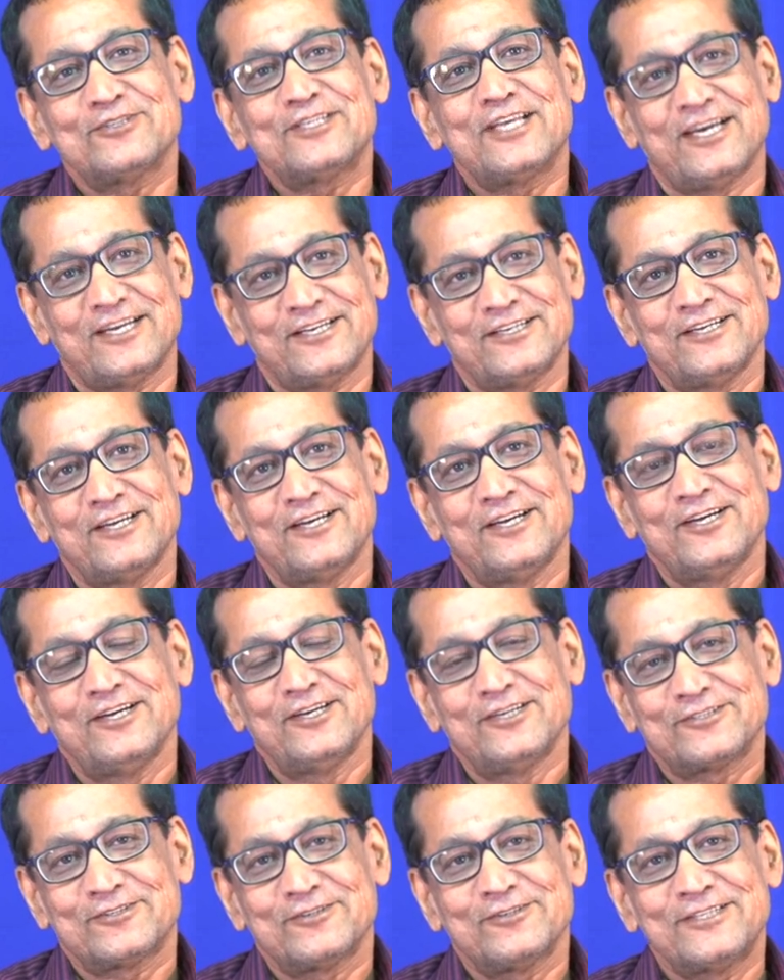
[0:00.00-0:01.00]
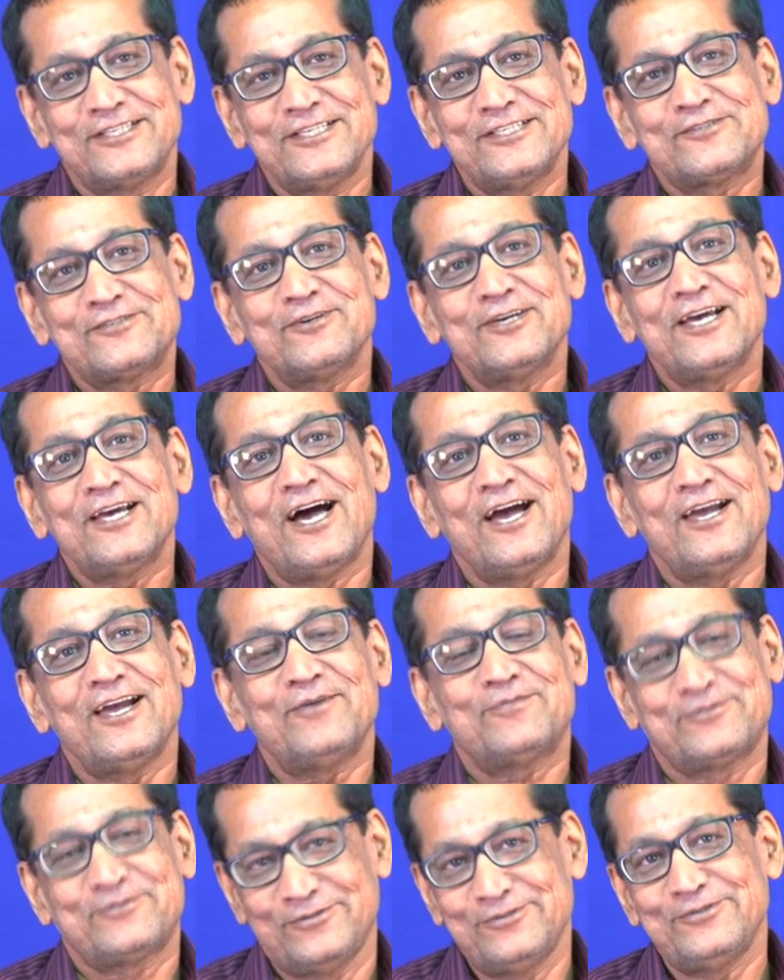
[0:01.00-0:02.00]
there. So, this way I
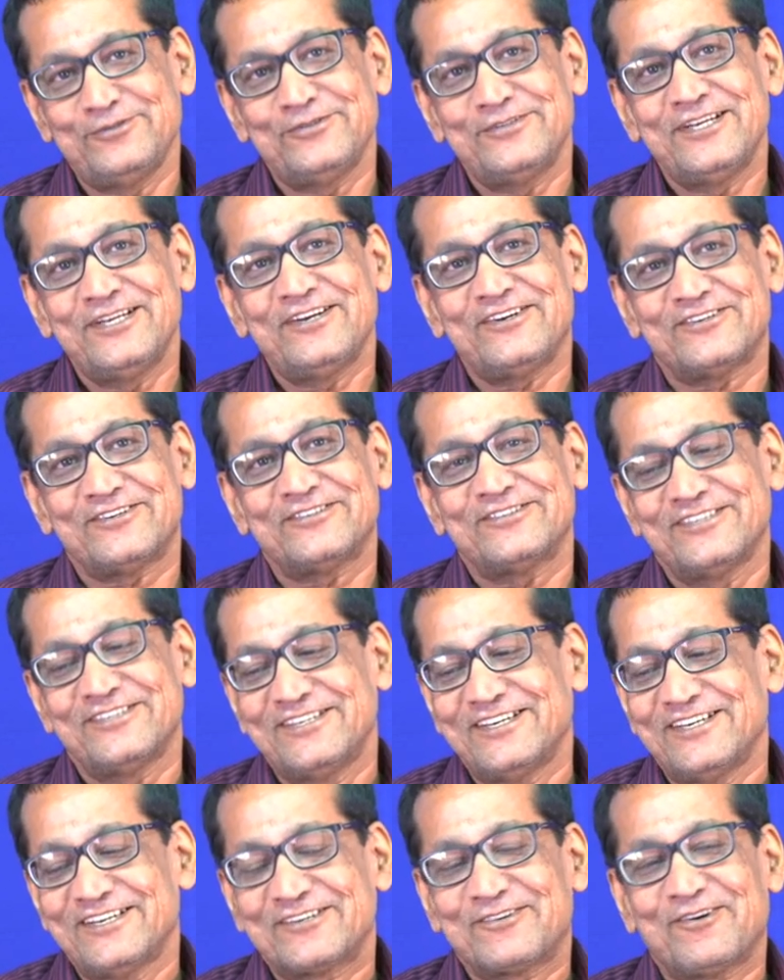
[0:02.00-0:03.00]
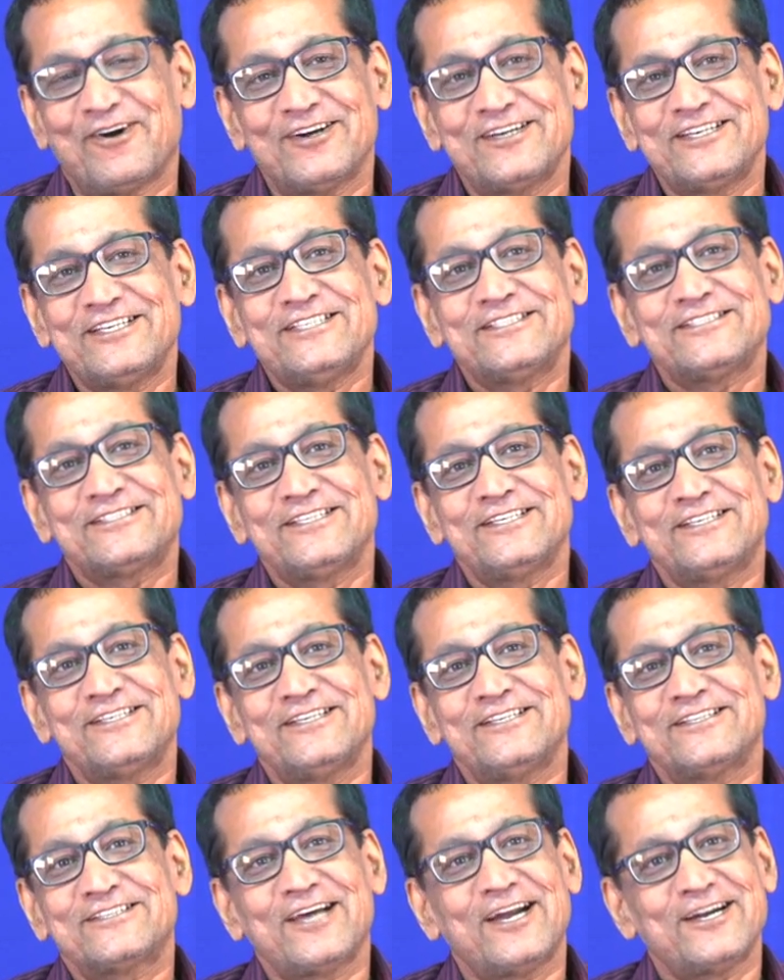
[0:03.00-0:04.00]
have to condense it
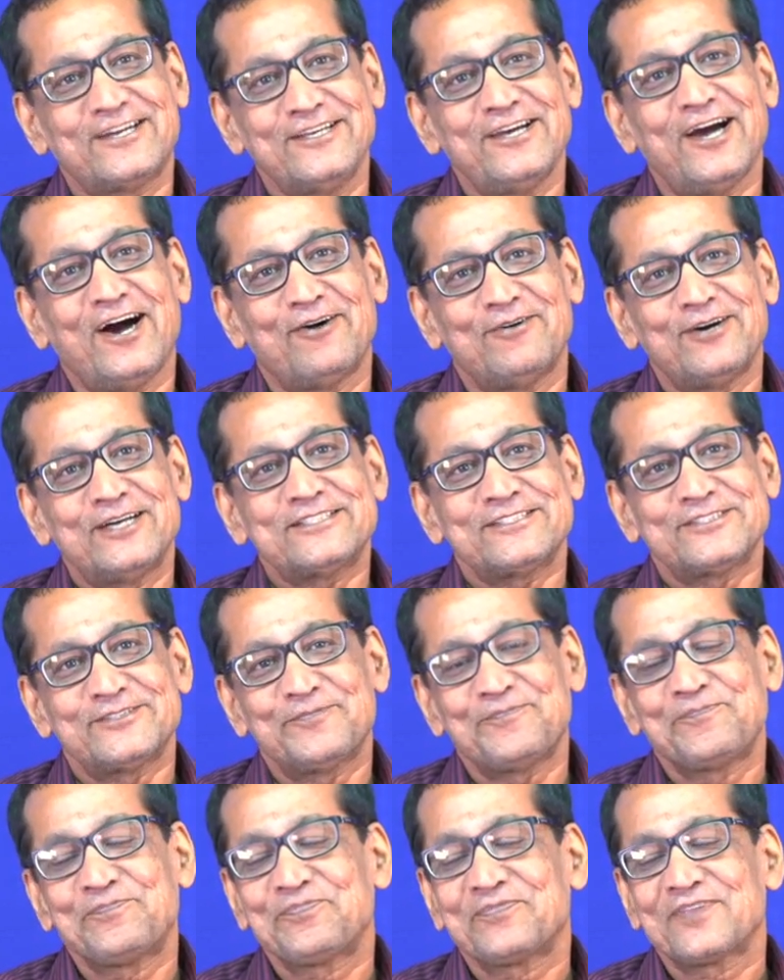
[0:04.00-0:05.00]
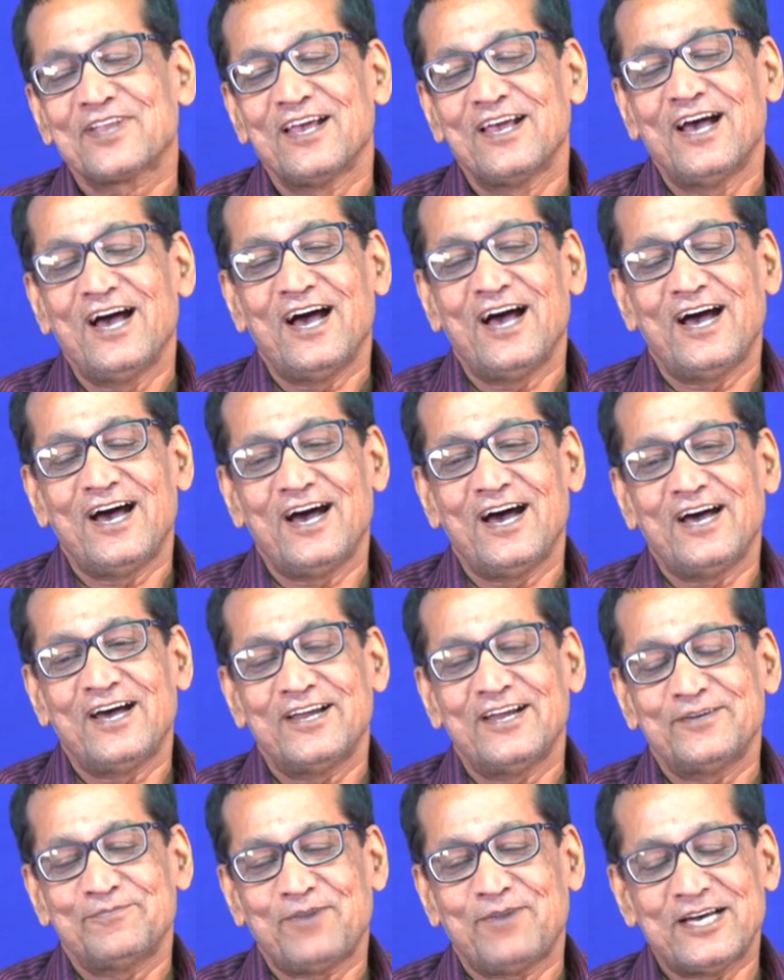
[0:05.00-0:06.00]
in 30 hours,
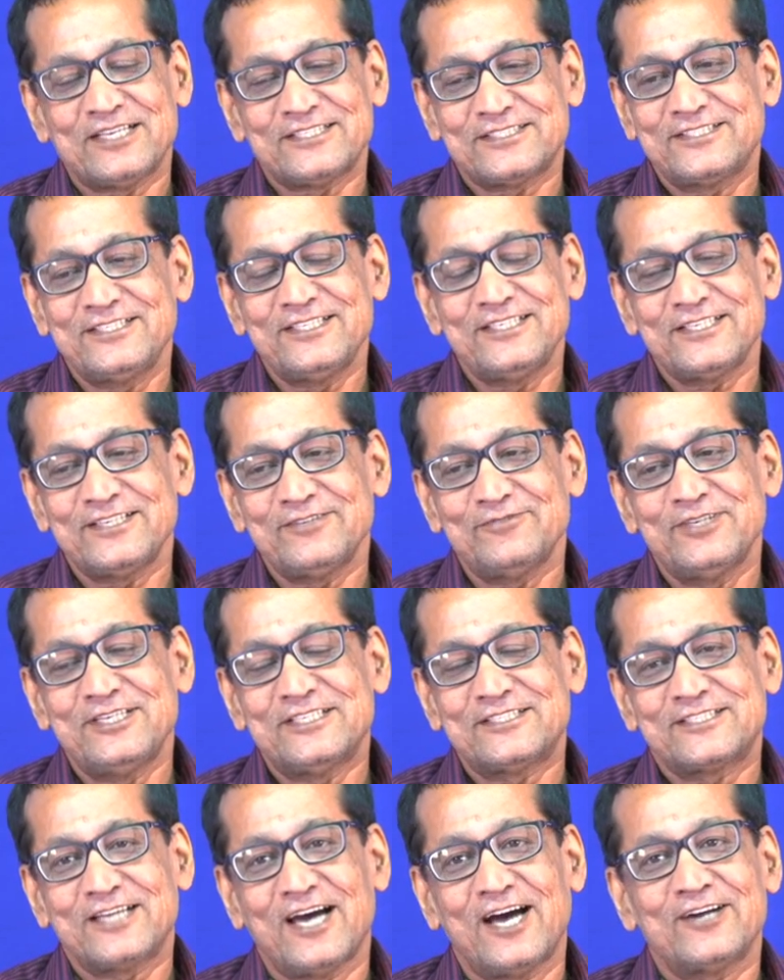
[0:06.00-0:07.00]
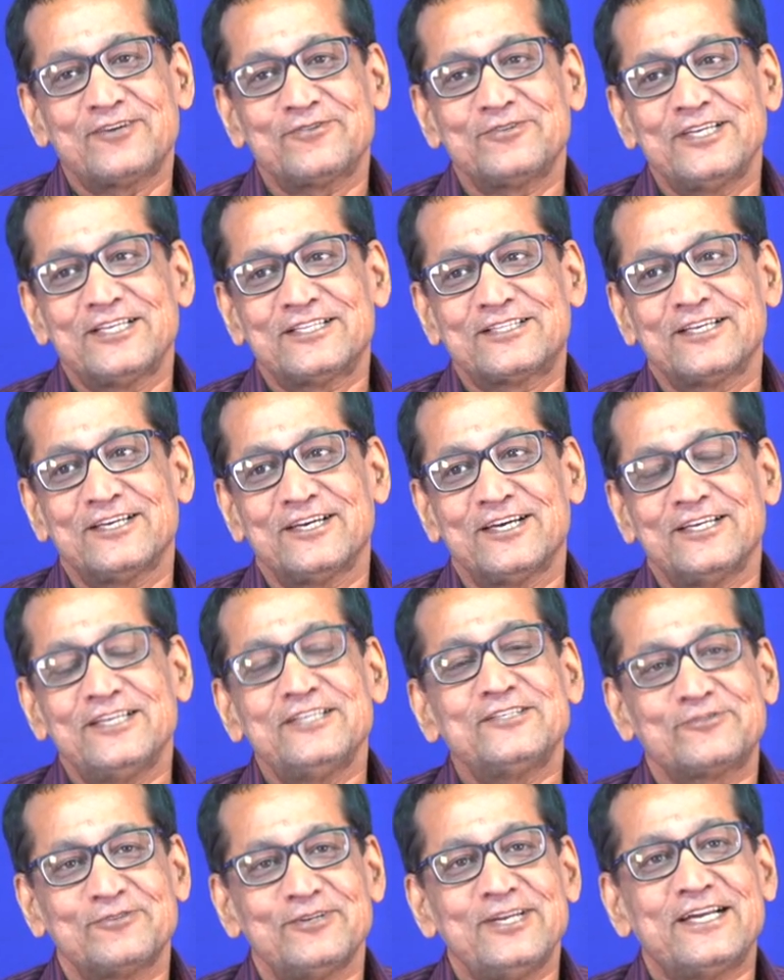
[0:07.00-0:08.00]
and first thing we will start with
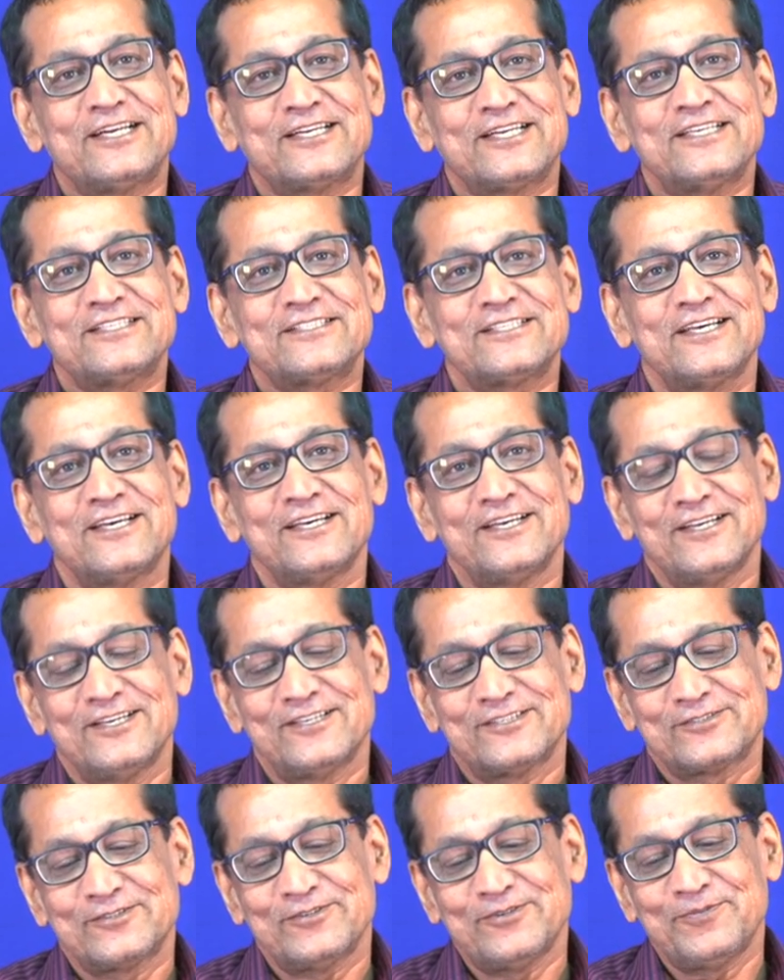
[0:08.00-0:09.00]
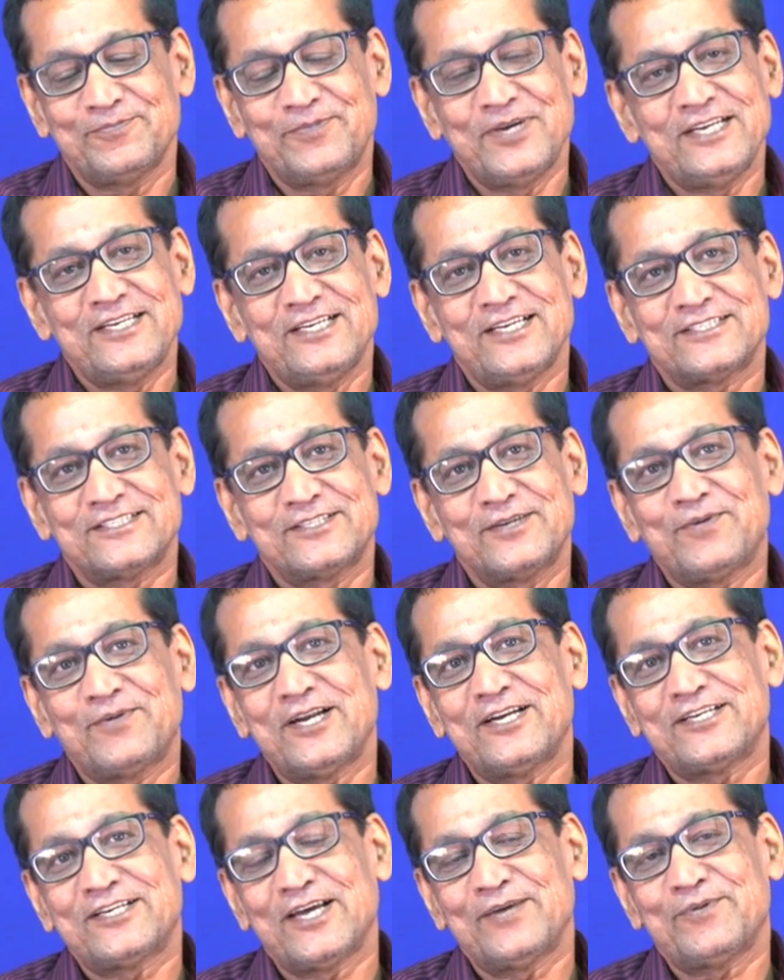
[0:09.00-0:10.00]
insulators. So, various
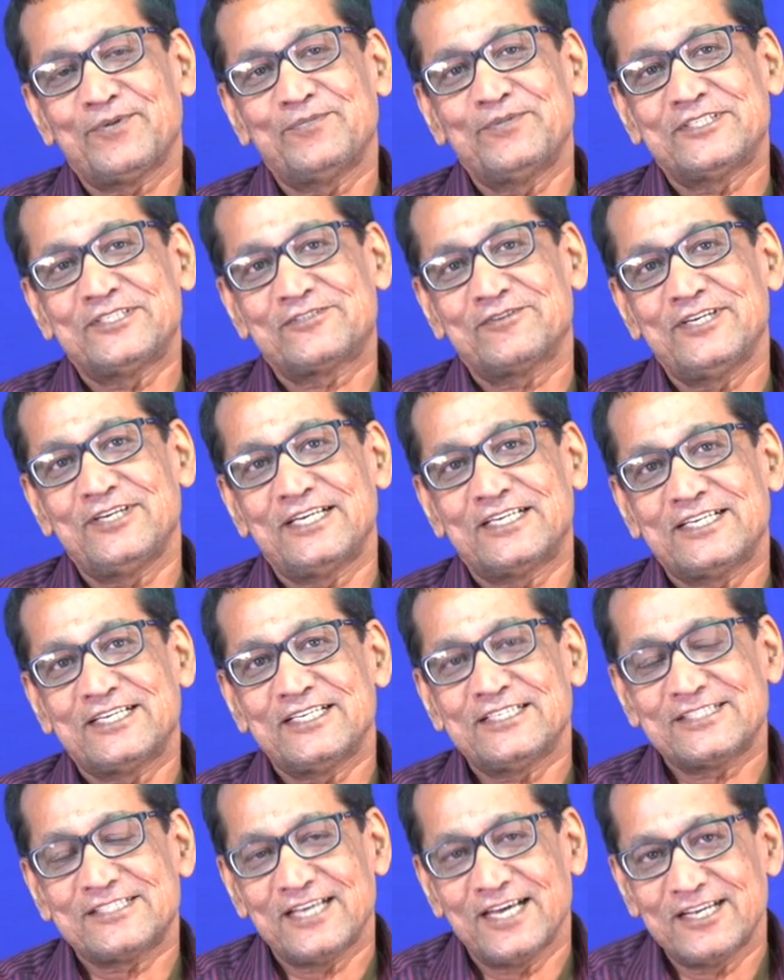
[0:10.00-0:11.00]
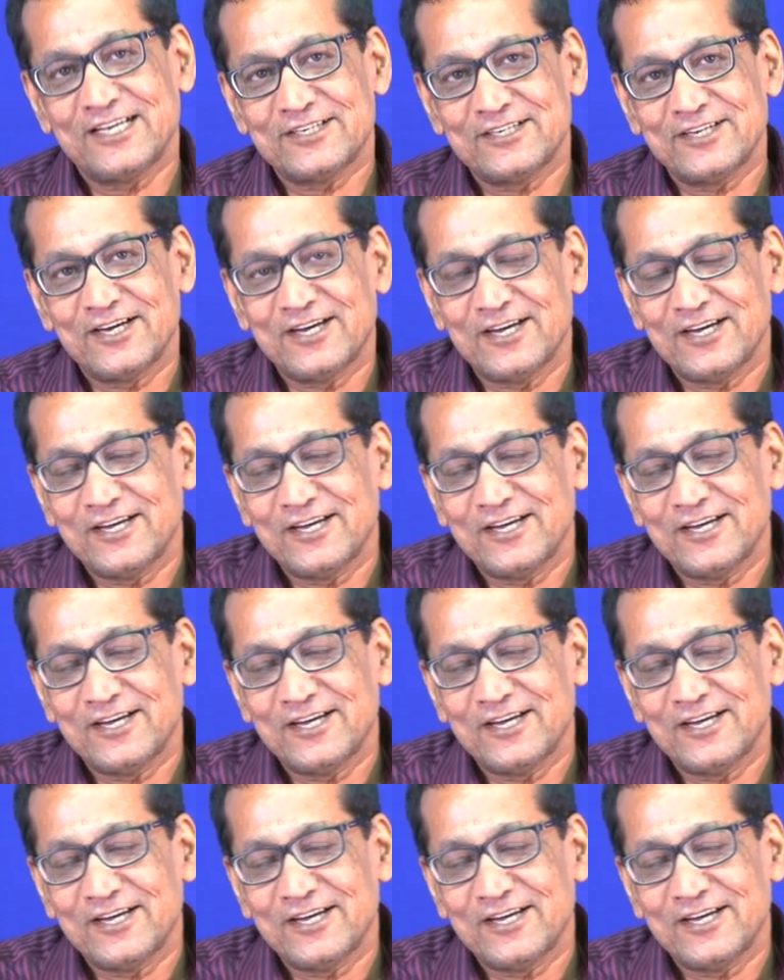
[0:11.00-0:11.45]
different type of insulators, and